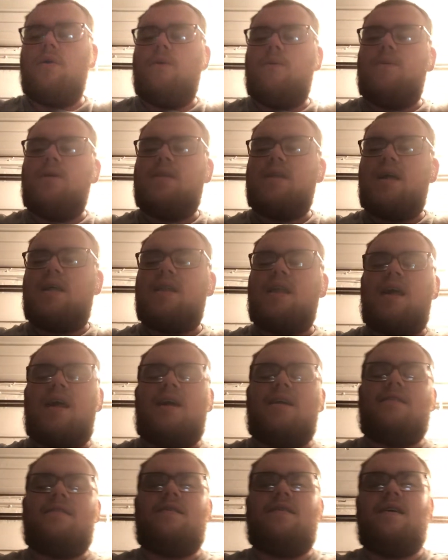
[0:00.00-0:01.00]
We then
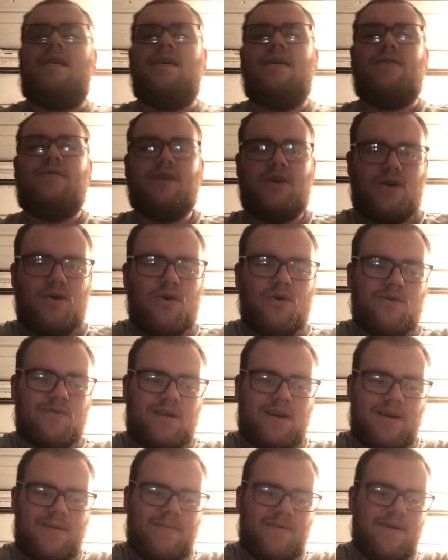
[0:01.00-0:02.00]
had the
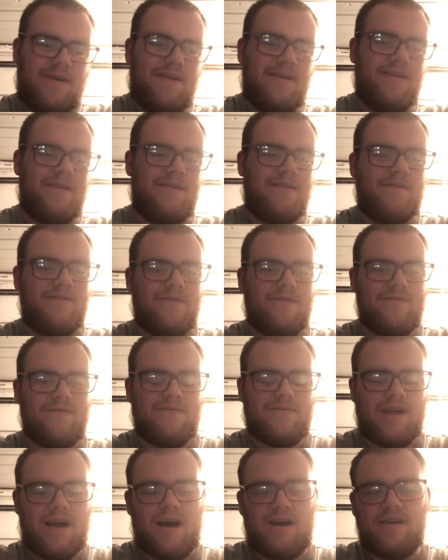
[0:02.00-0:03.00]
call-up
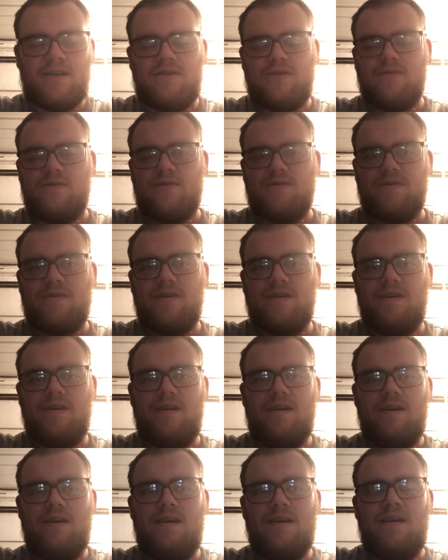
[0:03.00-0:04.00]
that I called
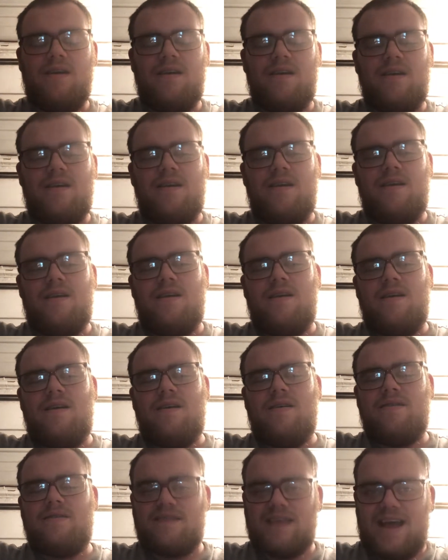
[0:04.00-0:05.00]

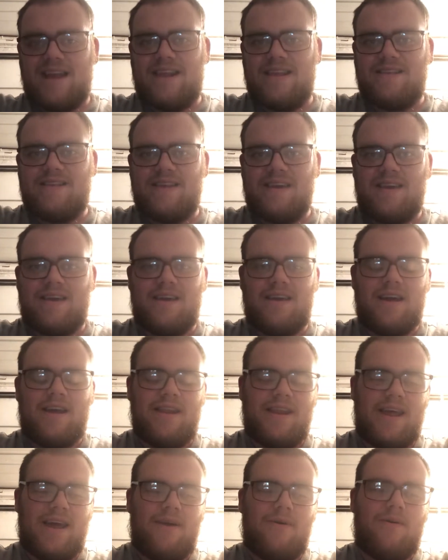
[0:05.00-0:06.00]
Sanity,
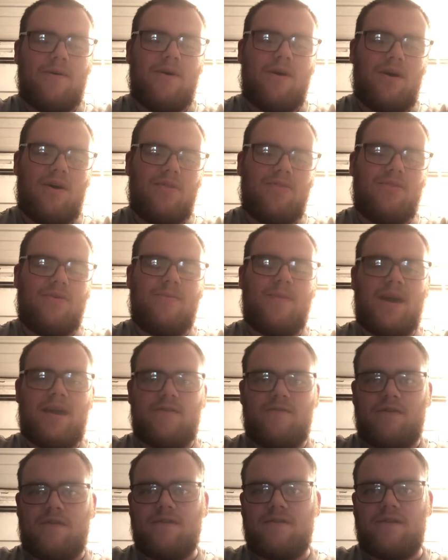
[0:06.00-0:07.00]
and now on the
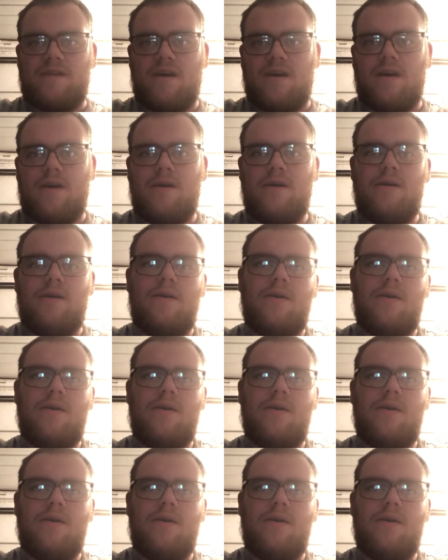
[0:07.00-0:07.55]
main roster,